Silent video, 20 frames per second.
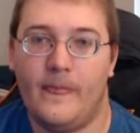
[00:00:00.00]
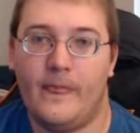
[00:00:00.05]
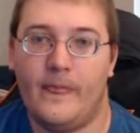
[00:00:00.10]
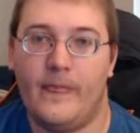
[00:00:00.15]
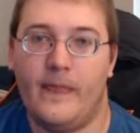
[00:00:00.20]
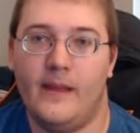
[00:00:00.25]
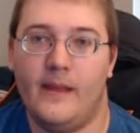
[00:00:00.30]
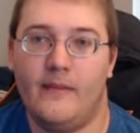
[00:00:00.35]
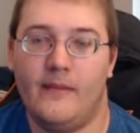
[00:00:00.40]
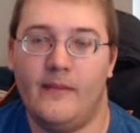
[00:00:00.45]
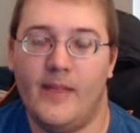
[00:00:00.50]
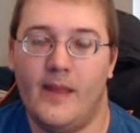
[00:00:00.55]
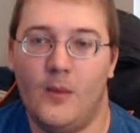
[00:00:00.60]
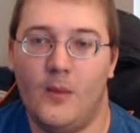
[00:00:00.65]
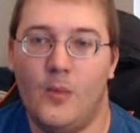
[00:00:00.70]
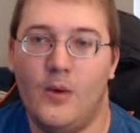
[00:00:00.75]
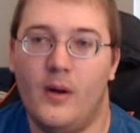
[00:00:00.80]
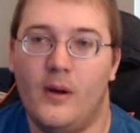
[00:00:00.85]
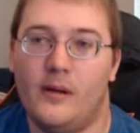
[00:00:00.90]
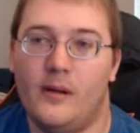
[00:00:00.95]
if they
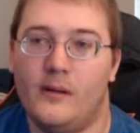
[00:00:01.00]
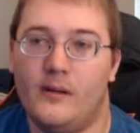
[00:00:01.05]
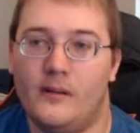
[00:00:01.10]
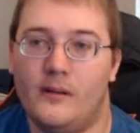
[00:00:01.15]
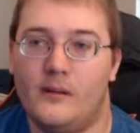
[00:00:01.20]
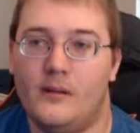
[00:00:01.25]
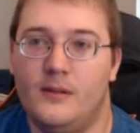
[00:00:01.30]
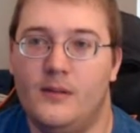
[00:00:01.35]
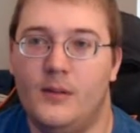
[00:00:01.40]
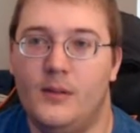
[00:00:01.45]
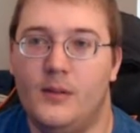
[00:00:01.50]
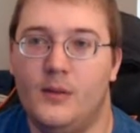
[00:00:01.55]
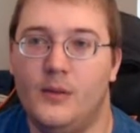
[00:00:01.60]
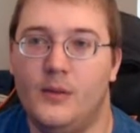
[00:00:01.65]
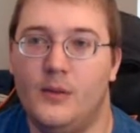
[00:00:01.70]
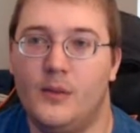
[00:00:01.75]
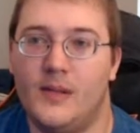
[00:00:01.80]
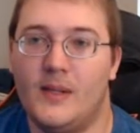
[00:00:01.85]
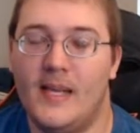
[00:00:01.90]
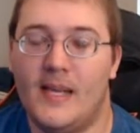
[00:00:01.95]
want
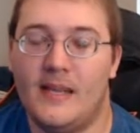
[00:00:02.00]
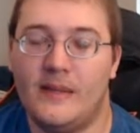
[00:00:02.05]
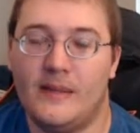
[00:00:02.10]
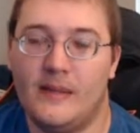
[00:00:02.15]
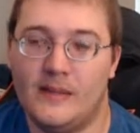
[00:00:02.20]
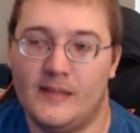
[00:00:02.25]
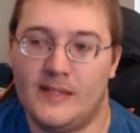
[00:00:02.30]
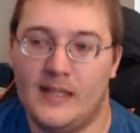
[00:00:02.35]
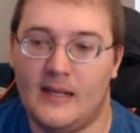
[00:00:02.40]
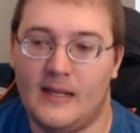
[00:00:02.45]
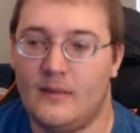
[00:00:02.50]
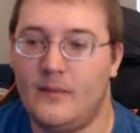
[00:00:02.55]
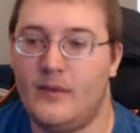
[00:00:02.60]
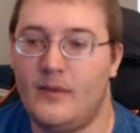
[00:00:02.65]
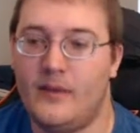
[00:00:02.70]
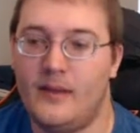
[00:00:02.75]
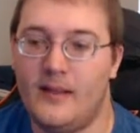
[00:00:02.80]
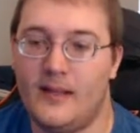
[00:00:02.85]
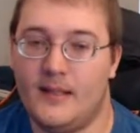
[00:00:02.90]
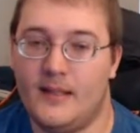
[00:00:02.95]
to get the same
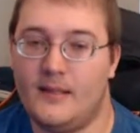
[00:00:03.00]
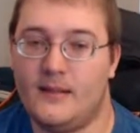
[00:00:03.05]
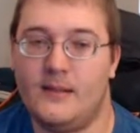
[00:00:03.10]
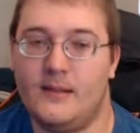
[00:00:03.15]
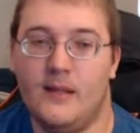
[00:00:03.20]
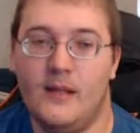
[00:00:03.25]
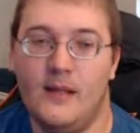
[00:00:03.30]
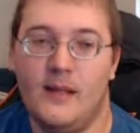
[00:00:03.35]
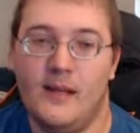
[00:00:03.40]
things